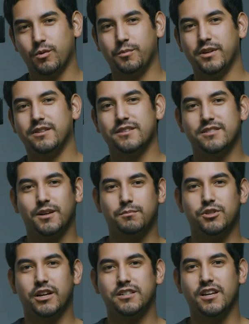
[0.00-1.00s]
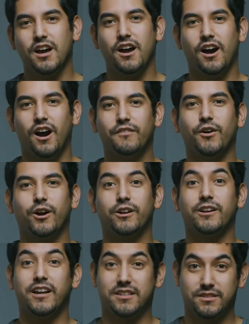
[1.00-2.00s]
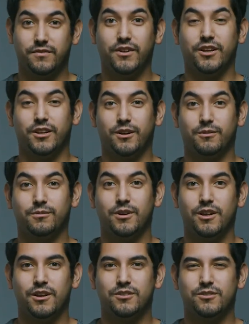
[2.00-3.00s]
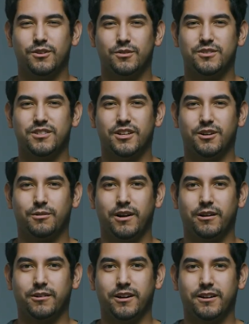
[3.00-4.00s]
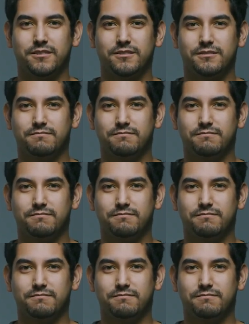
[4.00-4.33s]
will be the subject of our next video. So stick around, guys.